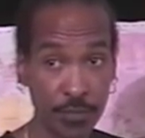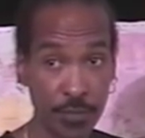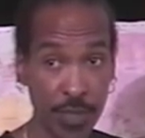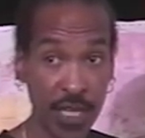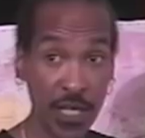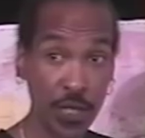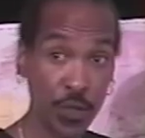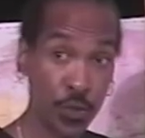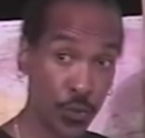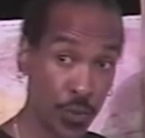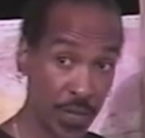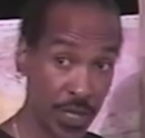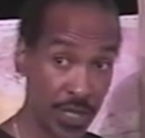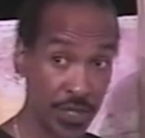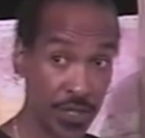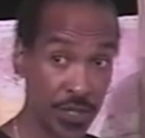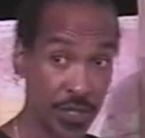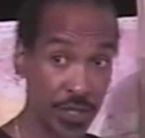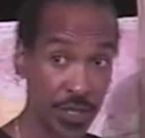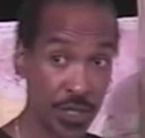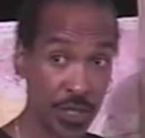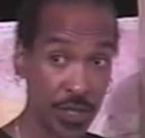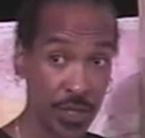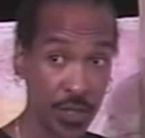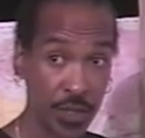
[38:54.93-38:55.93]
in
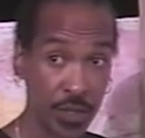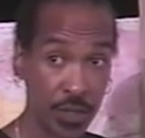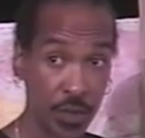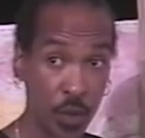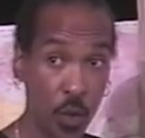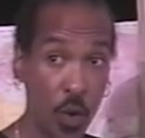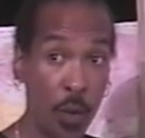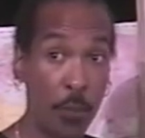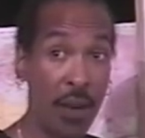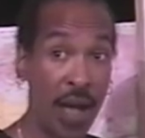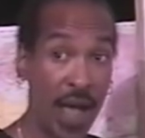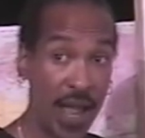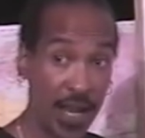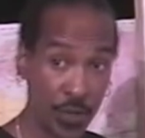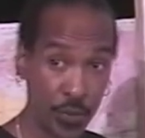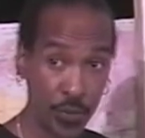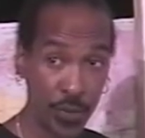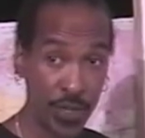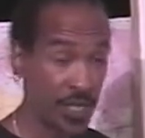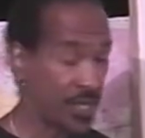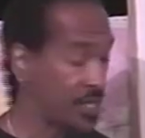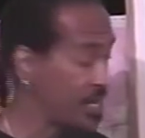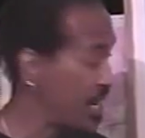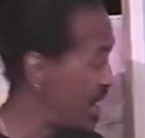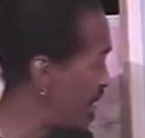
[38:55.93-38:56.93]
Greece, or by
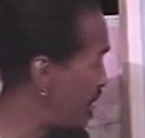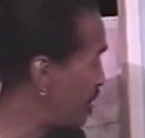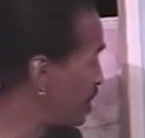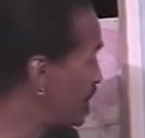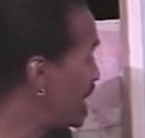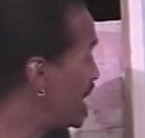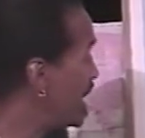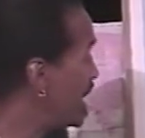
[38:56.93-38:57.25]
Greeks. Now,